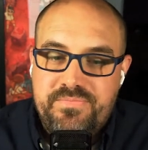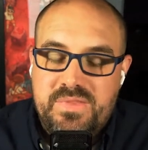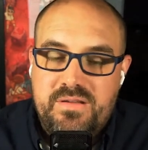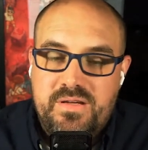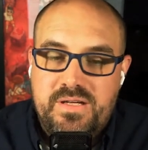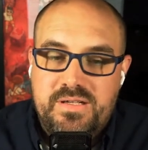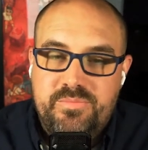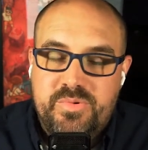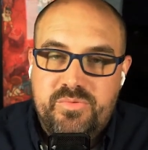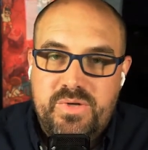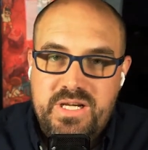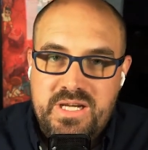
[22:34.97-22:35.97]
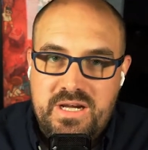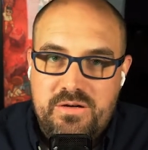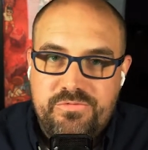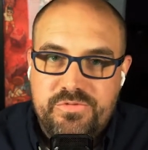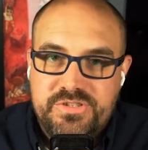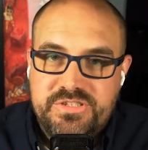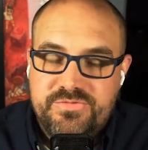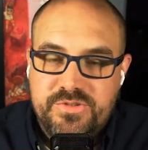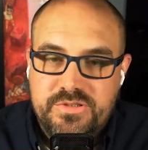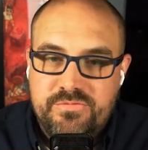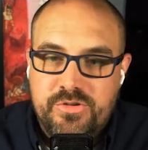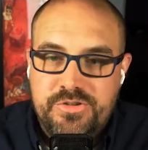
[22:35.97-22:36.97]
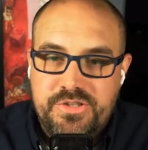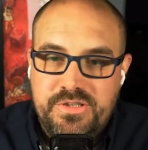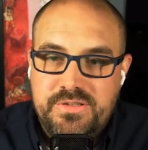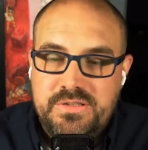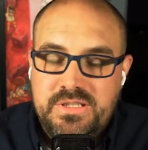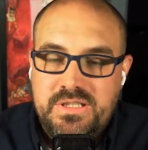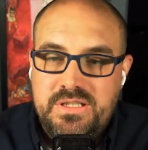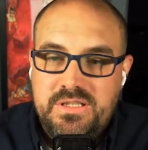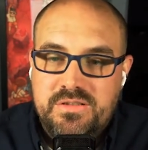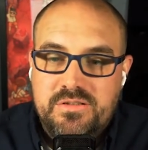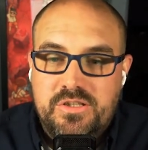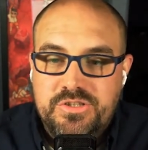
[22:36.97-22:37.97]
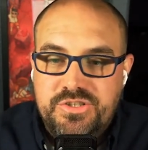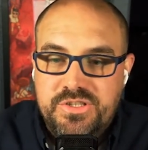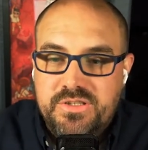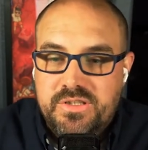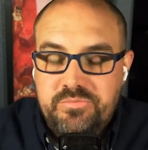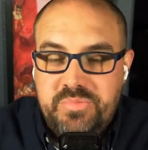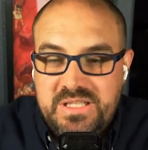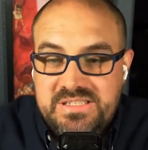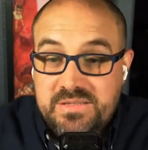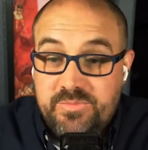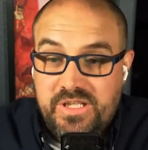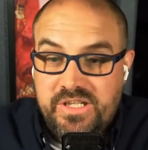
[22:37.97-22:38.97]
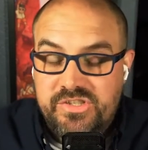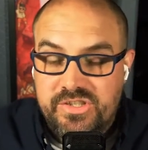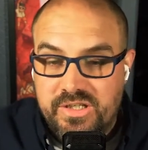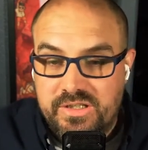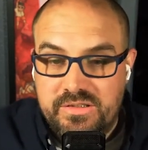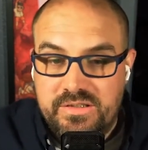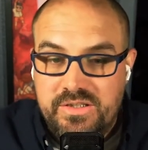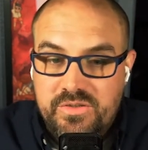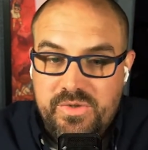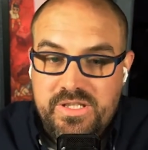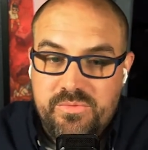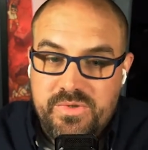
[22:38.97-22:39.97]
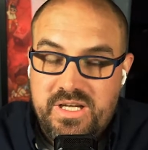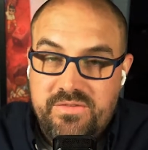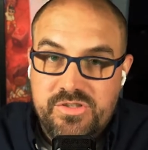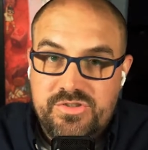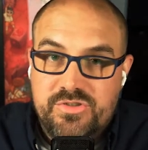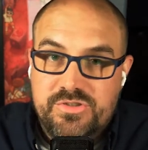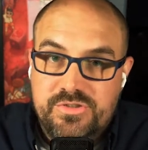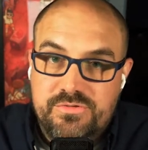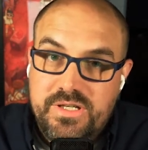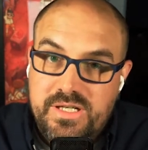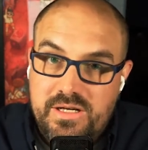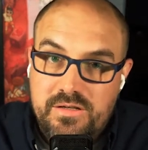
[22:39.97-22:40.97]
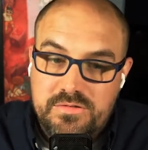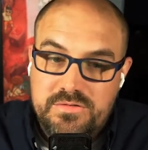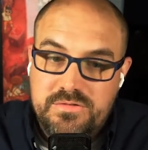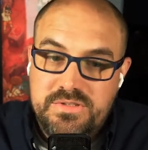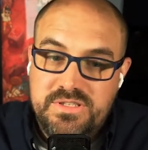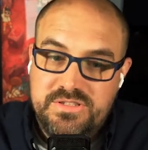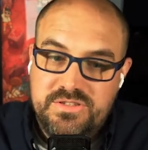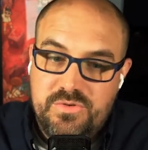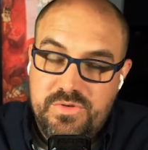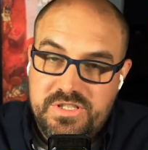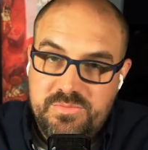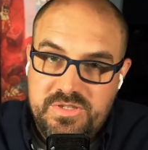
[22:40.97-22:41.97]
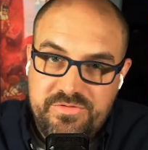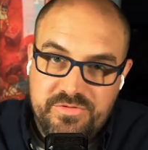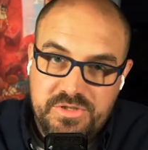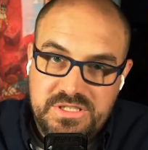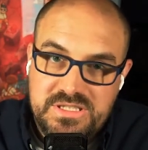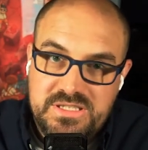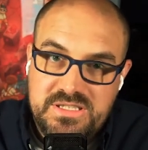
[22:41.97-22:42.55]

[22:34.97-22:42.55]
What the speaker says: but right now, for this first version, launching a basic blockchain in the way that we have it structured right now is going to be free.